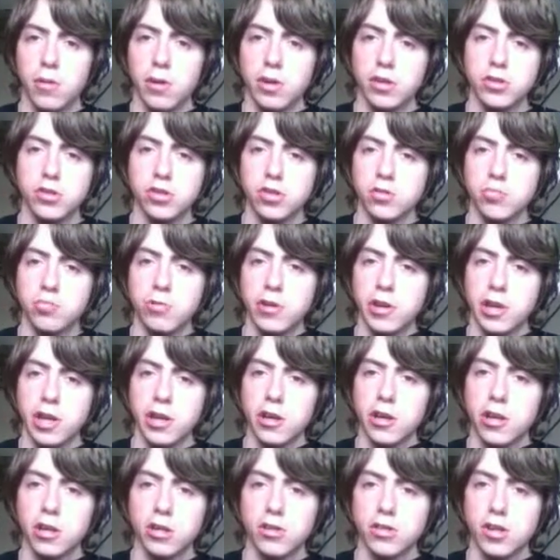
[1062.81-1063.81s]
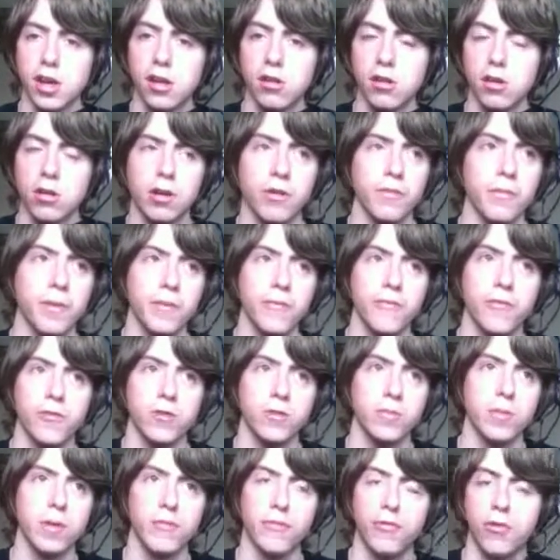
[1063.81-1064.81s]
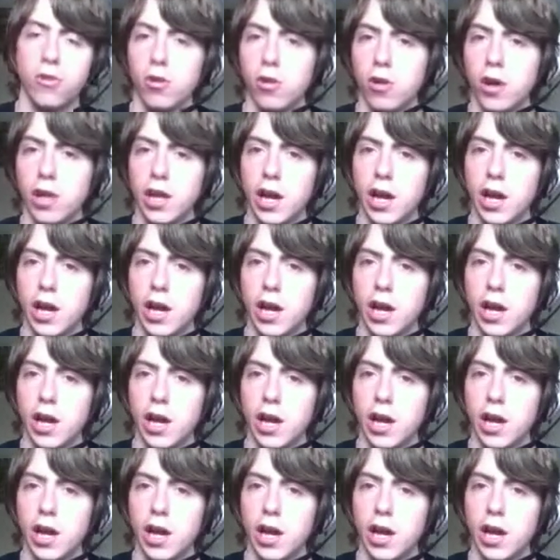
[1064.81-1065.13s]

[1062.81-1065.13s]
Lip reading: It's ridiculous how long I've been filming for,